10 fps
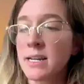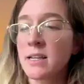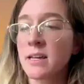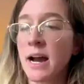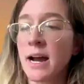
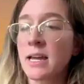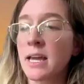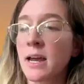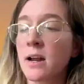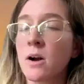idea that I
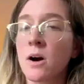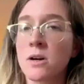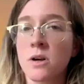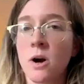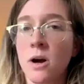can't
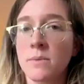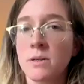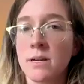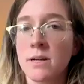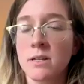cause harm
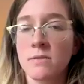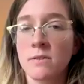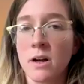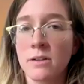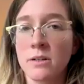to
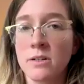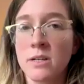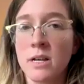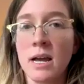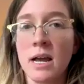myself or others